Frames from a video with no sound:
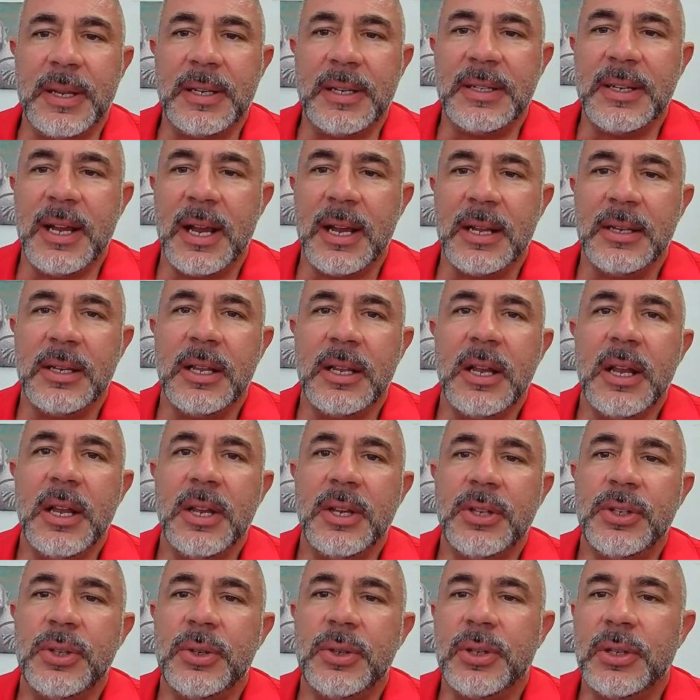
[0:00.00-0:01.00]
been done,
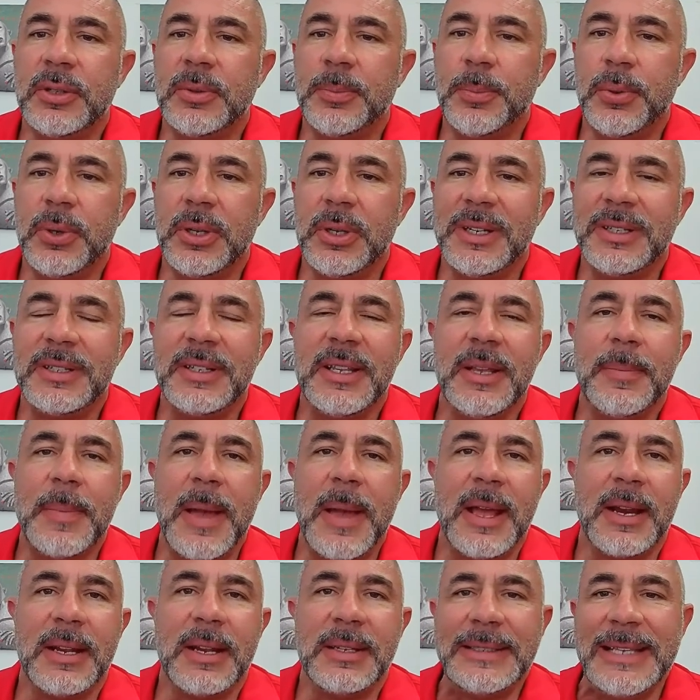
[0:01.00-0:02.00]
you can put a
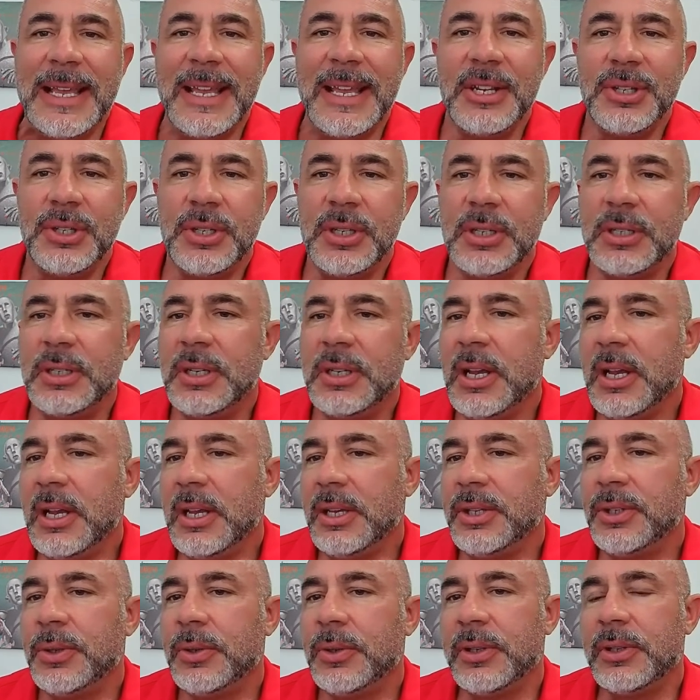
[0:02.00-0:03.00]
deep annotation.
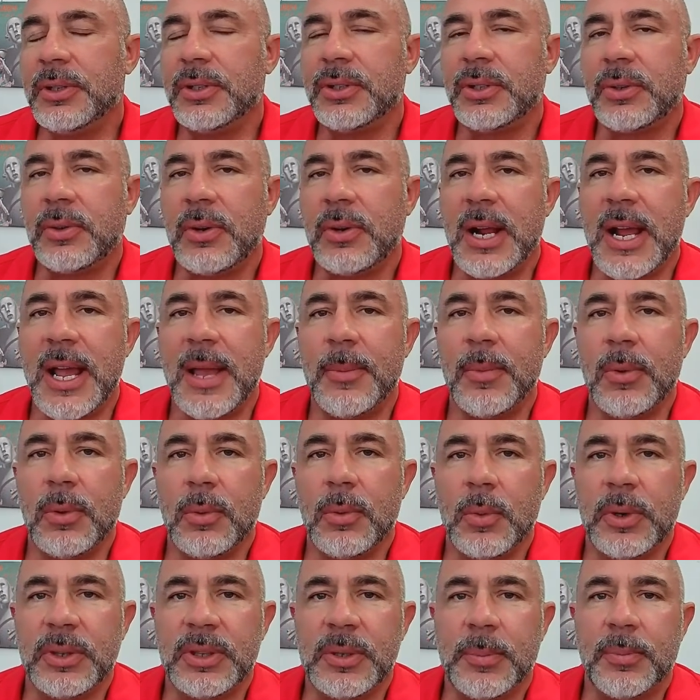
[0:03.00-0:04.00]
You can describe
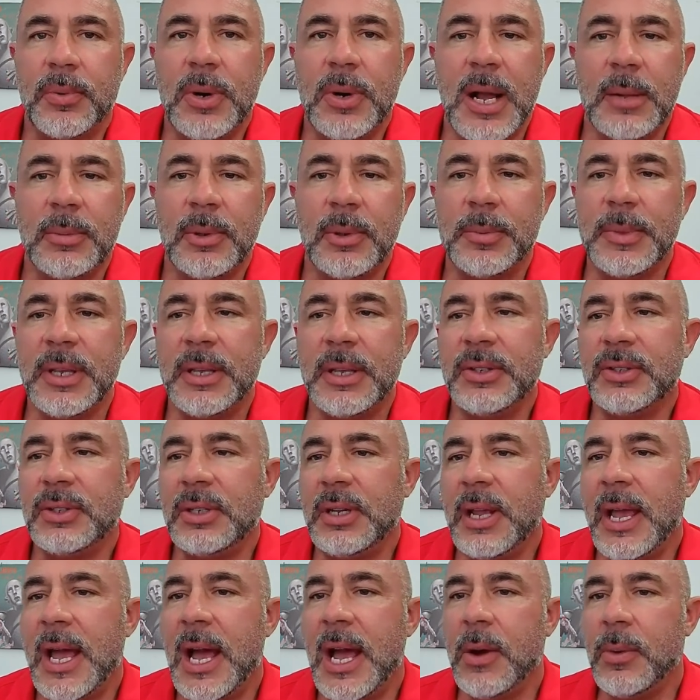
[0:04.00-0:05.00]
what the problem
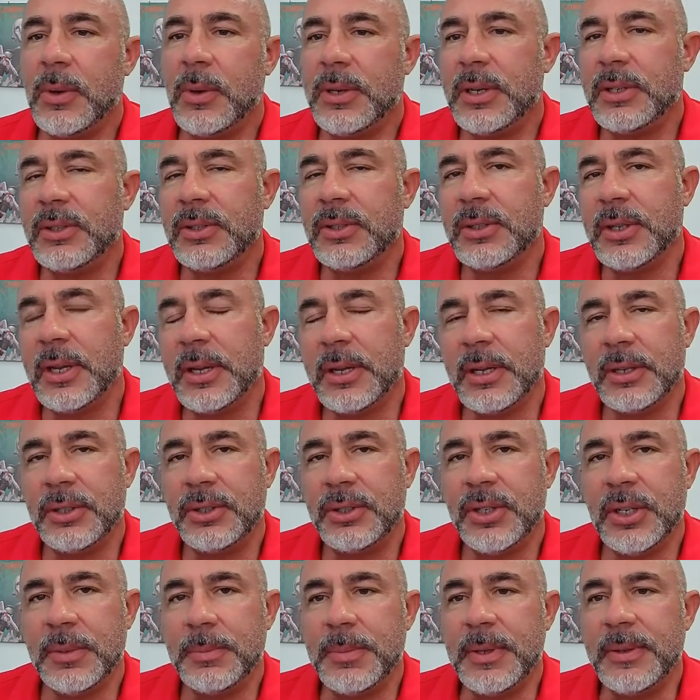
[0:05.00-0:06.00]
is, how it is,
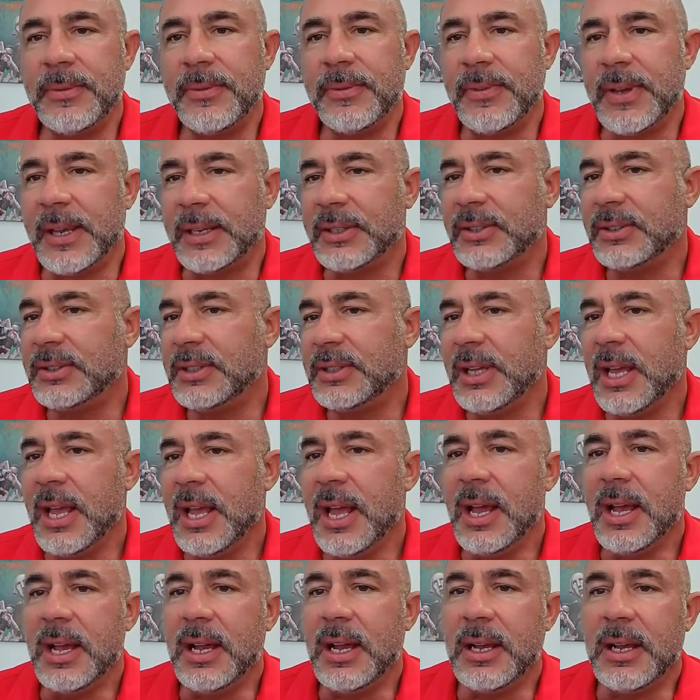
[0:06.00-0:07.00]
should be fixed,
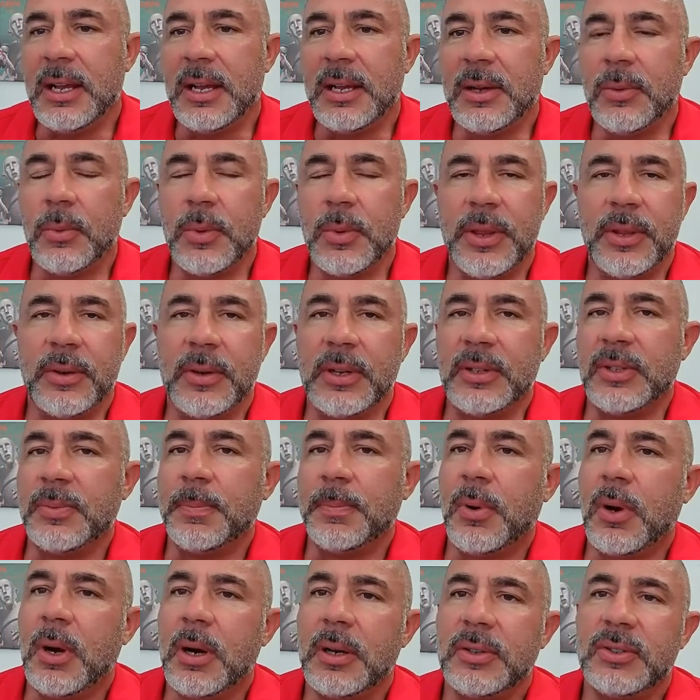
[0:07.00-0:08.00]
whether
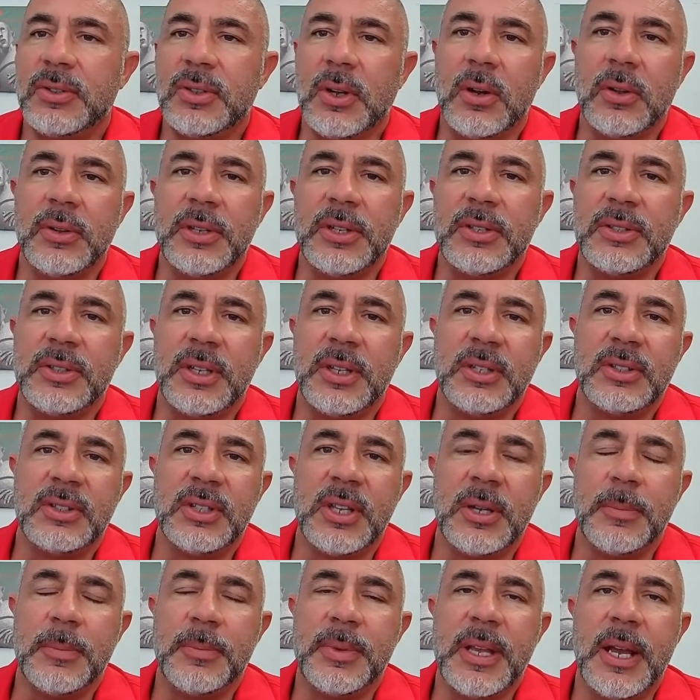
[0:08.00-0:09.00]
it's parts. All these
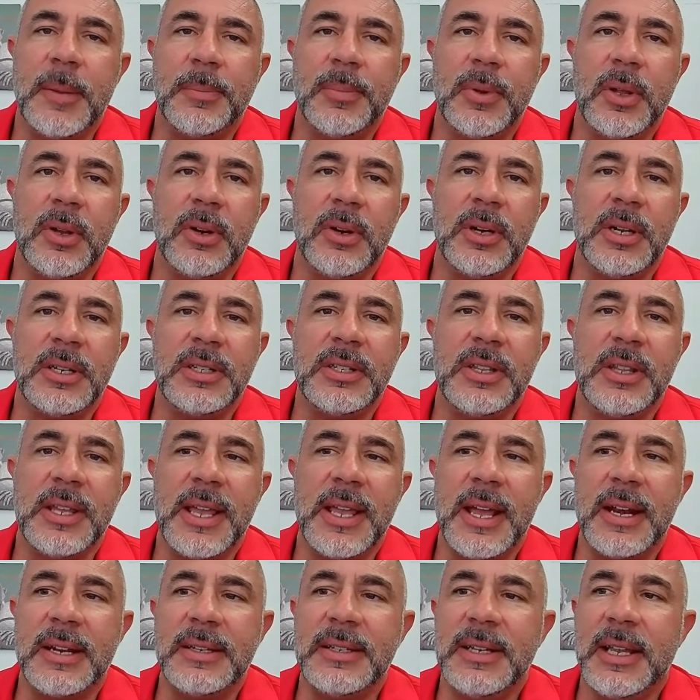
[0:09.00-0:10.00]
things can be uploaded into
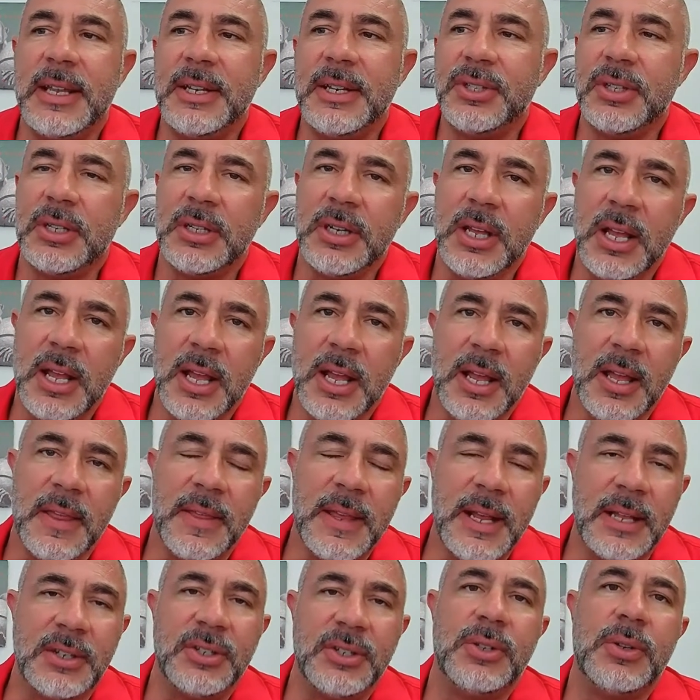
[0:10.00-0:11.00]
the annotation.
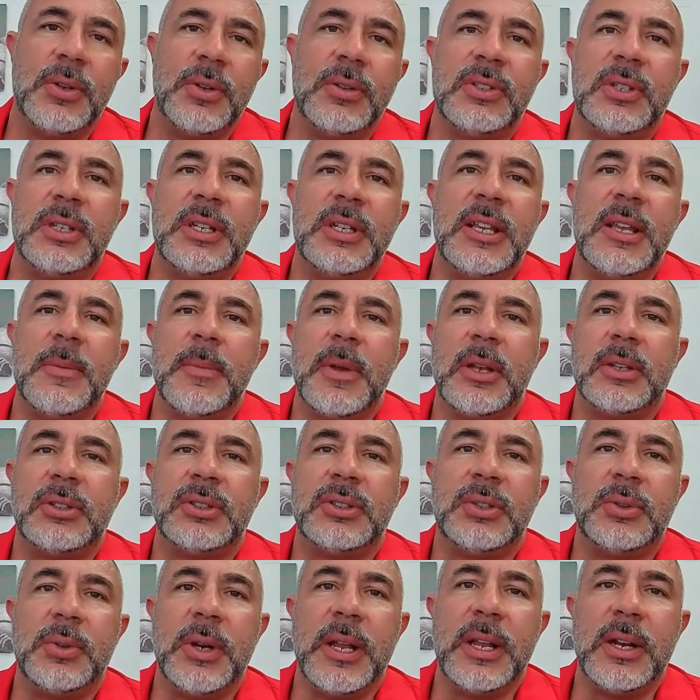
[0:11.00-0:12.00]
That shoots an
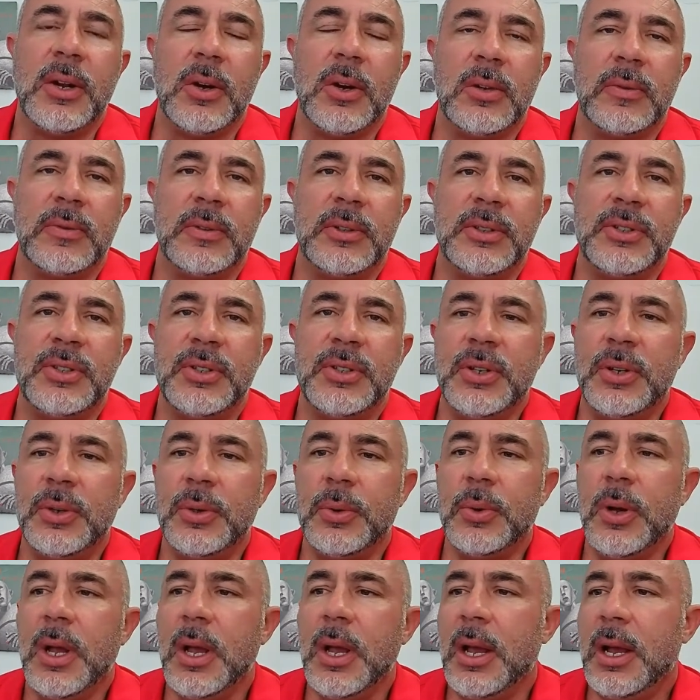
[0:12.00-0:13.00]
email straight over
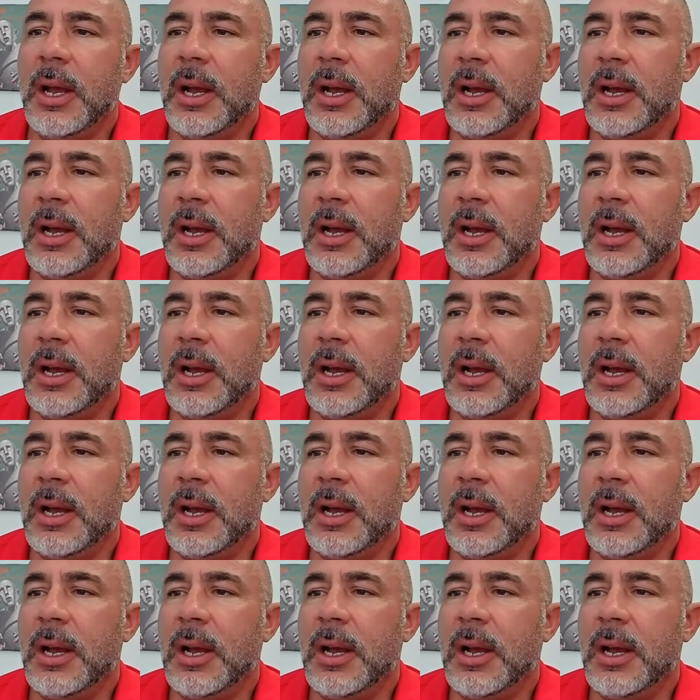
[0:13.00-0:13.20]
to